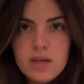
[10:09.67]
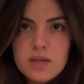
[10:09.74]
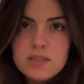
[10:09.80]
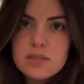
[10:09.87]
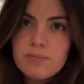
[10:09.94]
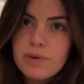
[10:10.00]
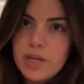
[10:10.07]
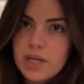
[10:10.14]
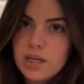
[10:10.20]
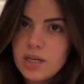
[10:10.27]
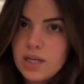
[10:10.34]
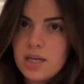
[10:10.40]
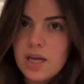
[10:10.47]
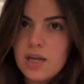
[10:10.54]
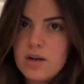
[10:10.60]
depending
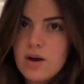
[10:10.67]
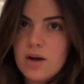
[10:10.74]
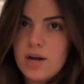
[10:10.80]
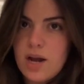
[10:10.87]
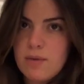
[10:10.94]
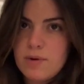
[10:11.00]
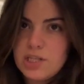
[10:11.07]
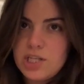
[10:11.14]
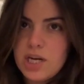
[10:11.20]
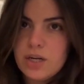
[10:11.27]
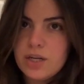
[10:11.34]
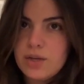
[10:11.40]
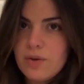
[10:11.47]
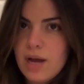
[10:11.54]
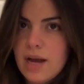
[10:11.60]
again on how much hair
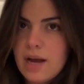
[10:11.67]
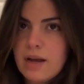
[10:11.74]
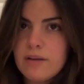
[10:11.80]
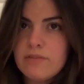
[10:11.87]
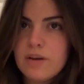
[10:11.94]
you have,